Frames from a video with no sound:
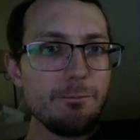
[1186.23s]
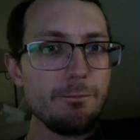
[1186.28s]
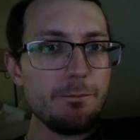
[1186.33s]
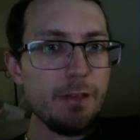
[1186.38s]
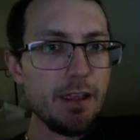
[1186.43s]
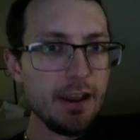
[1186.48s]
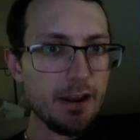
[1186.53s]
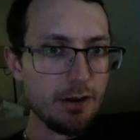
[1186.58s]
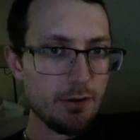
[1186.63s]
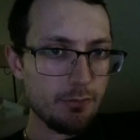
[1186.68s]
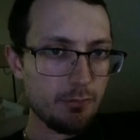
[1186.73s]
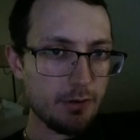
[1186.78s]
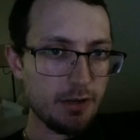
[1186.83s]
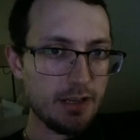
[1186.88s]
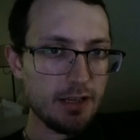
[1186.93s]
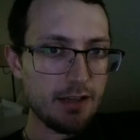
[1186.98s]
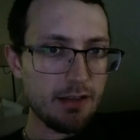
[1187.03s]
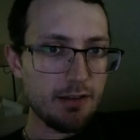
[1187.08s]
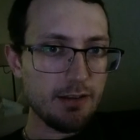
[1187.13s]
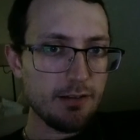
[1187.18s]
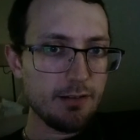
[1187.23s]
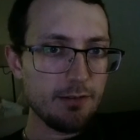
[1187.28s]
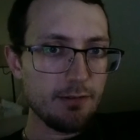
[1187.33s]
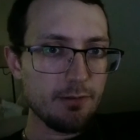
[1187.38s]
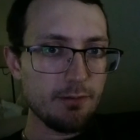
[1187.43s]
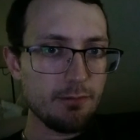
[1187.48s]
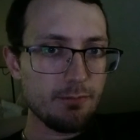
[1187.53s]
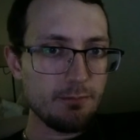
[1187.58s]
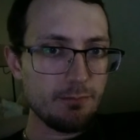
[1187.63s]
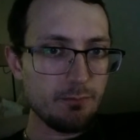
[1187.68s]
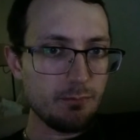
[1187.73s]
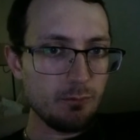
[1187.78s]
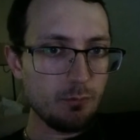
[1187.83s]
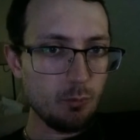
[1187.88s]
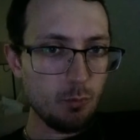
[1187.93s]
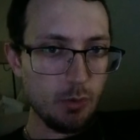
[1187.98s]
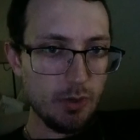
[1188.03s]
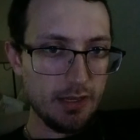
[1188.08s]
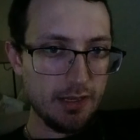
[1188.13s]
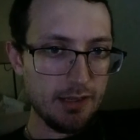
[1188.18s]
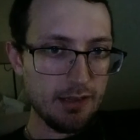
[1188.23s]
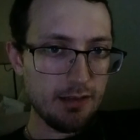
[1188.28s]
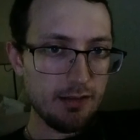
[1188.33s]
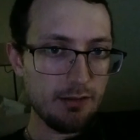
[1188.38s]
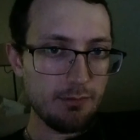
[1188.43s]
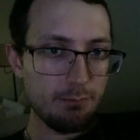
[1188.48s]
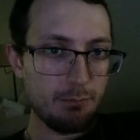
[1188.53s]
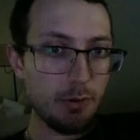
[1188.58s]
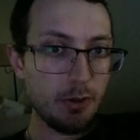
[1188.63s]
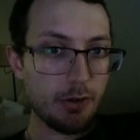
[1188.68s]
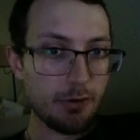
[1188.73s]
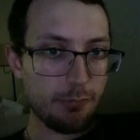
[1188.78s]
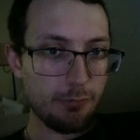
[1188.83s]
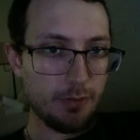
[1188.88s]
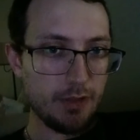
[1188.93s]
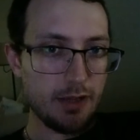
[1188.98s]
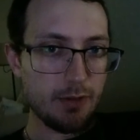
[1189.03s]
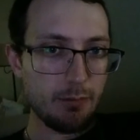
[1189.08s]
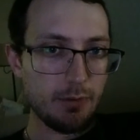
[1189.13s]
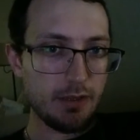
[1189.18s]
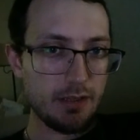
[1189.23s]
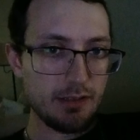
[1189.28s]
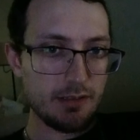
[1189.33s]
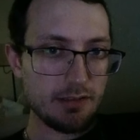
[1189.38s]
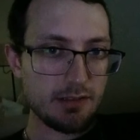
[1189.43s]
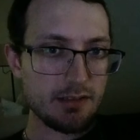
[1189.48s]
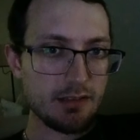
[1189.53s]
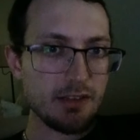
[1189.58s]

fairy wing butterfly wings,